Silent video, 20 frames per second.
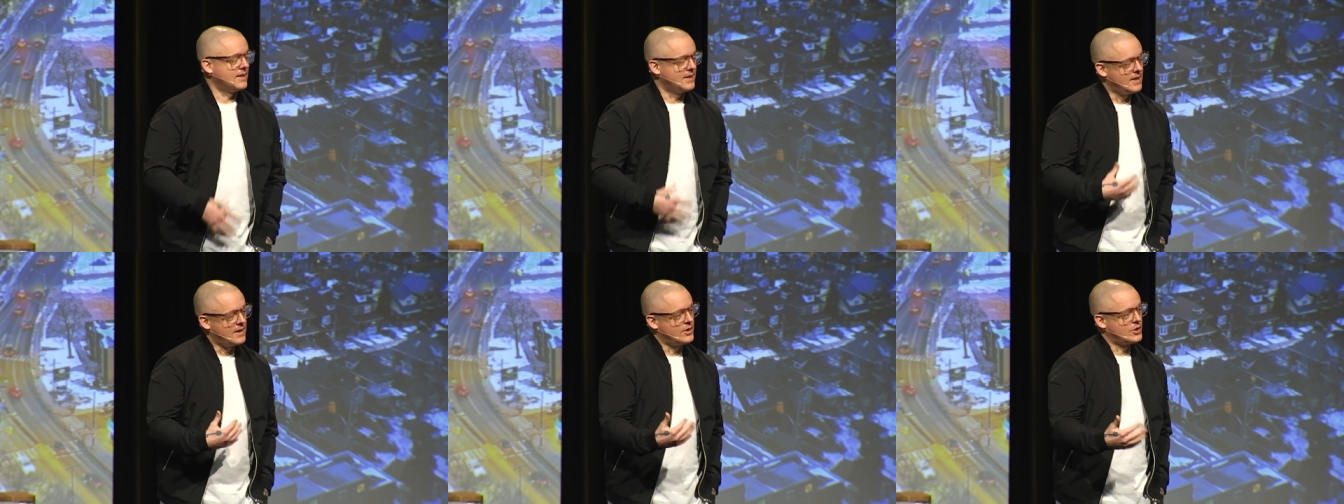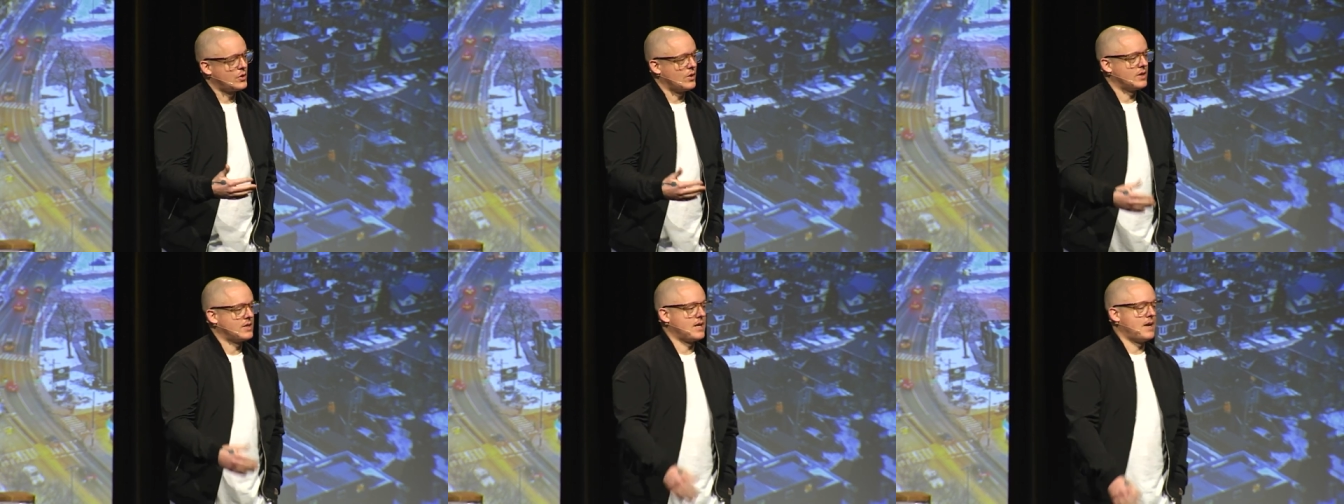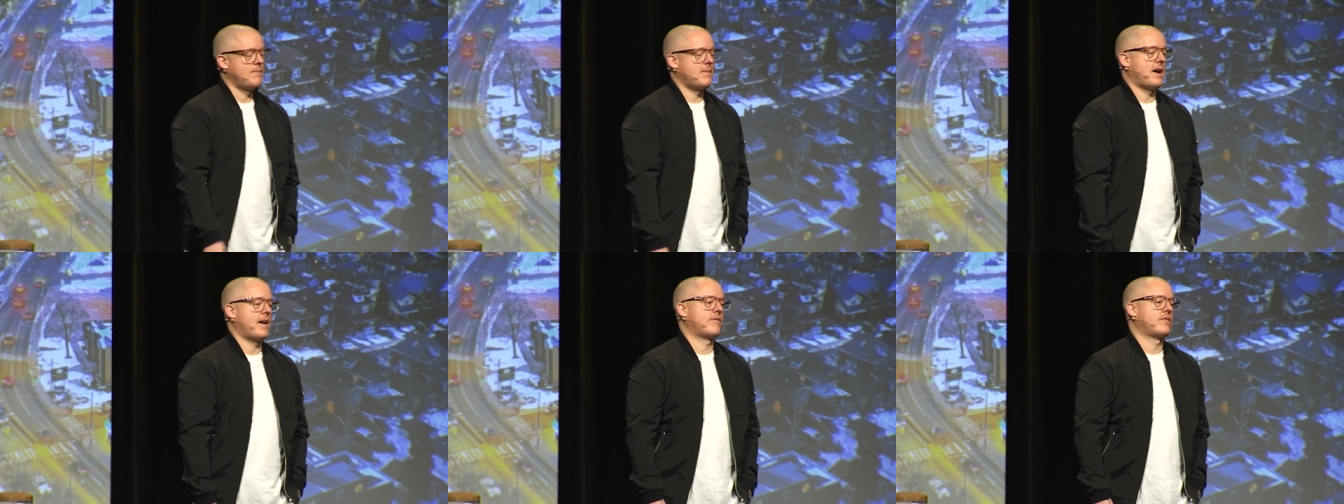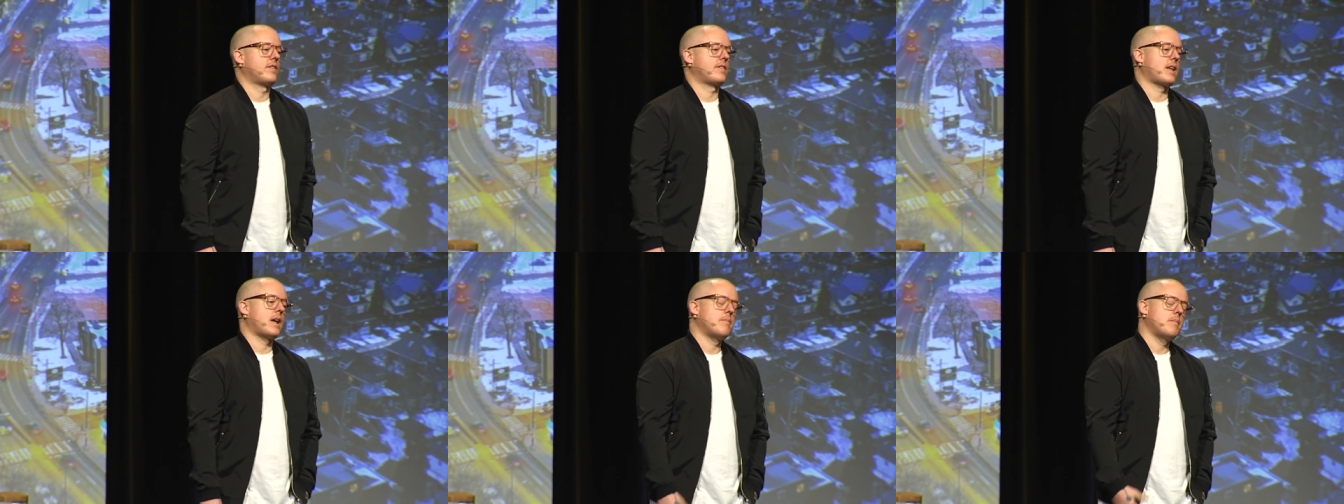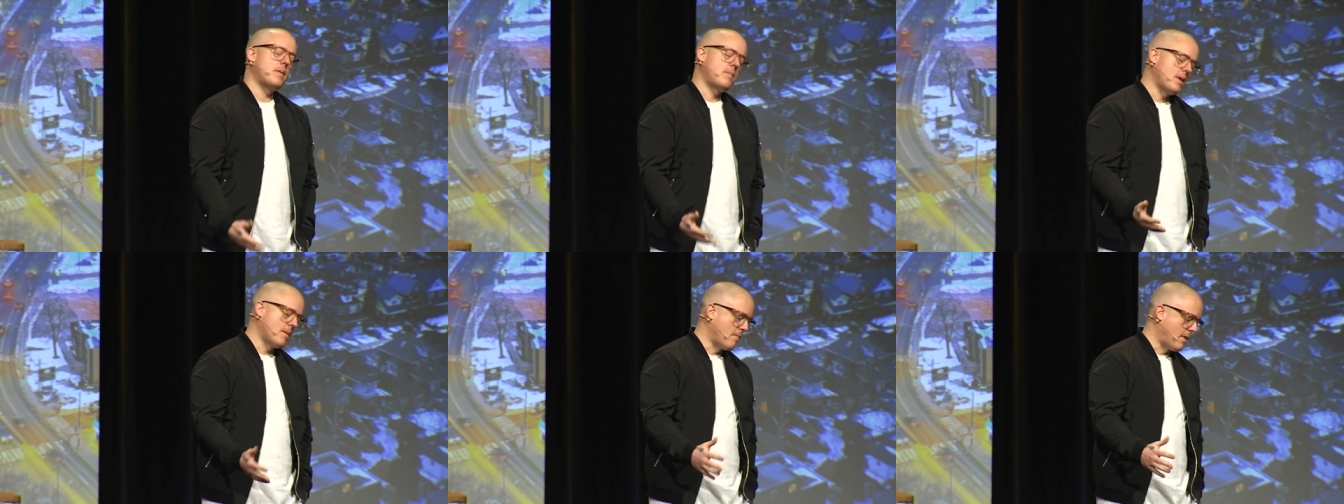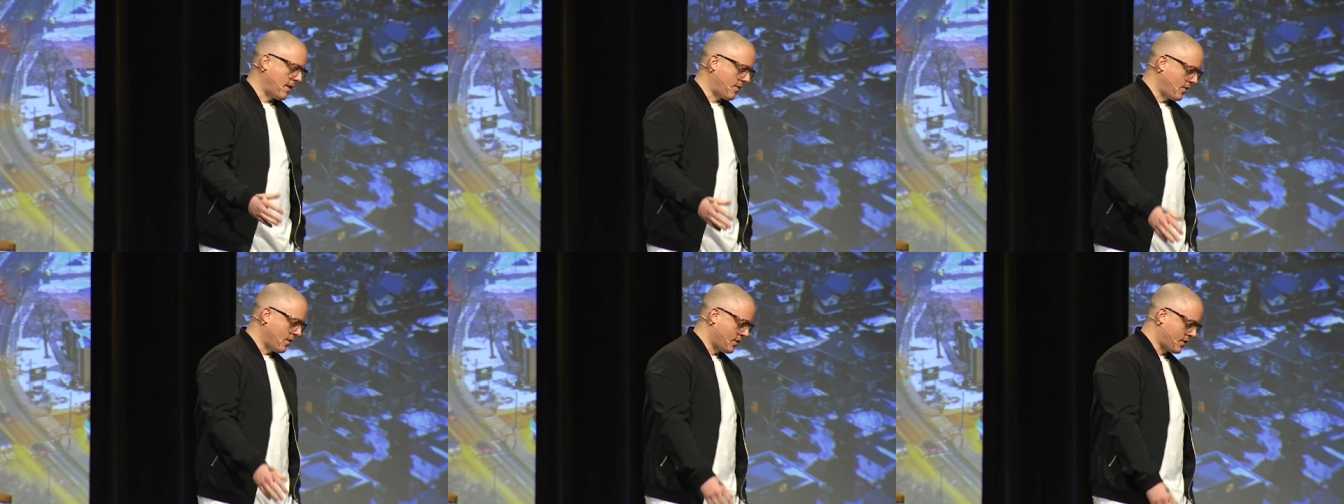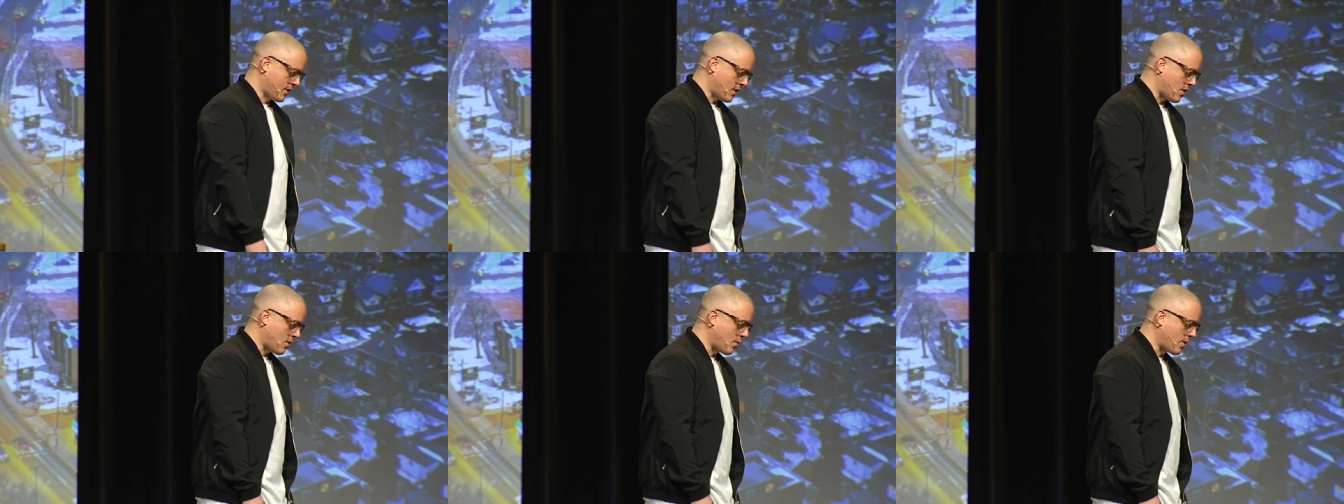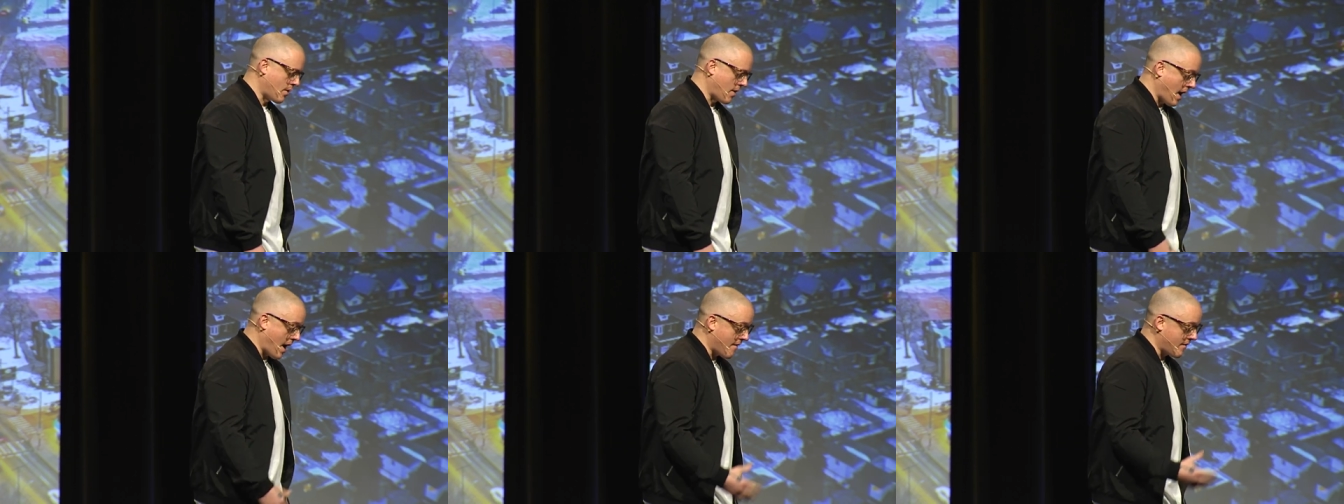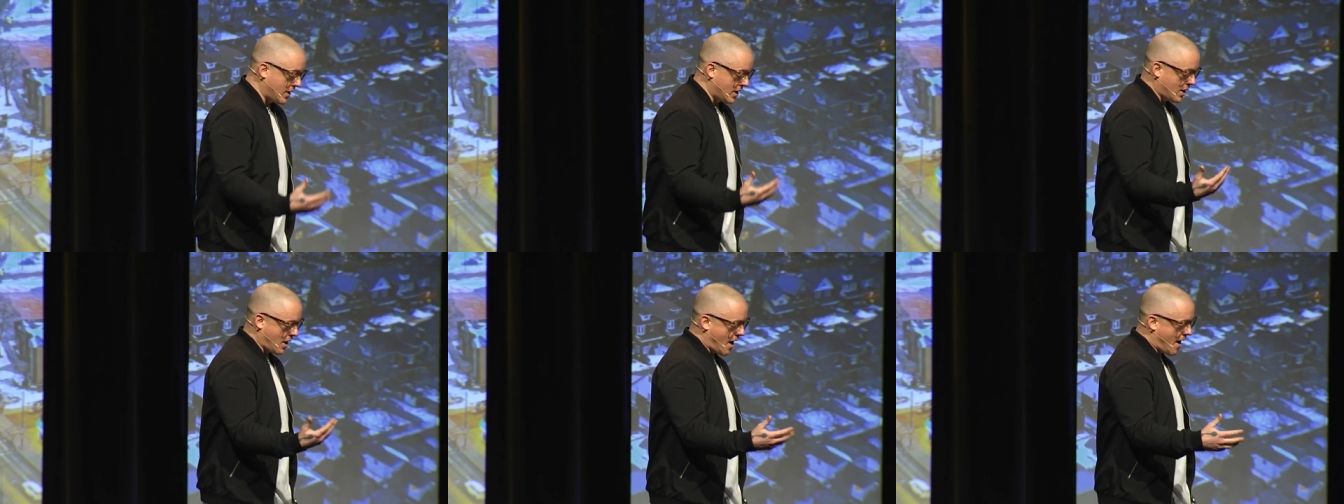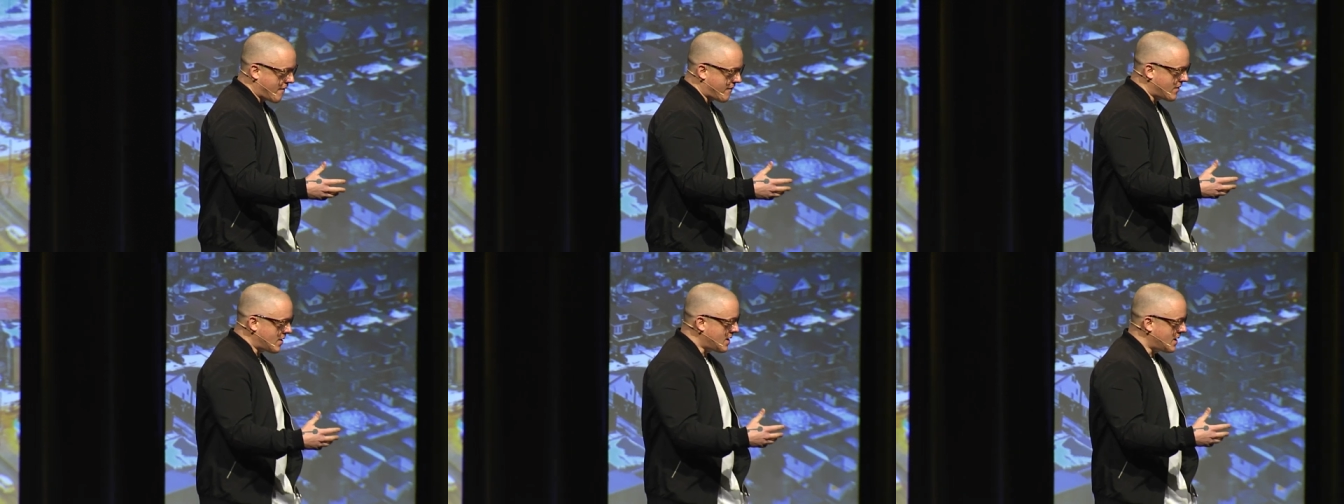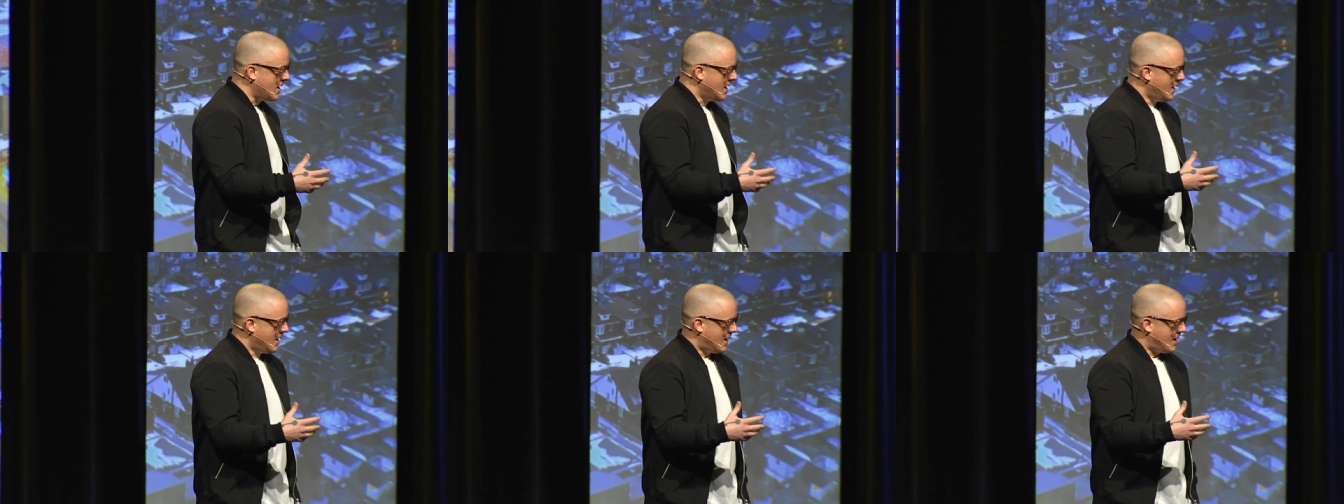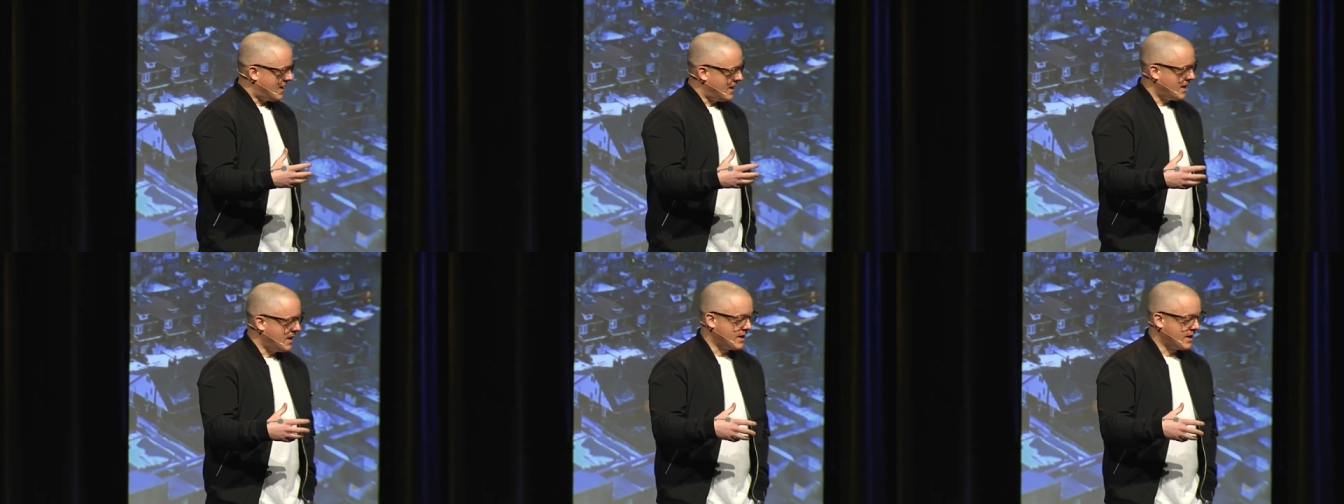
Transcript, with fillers: And then a short time after that, maybe a month or so, we were having coffee uh,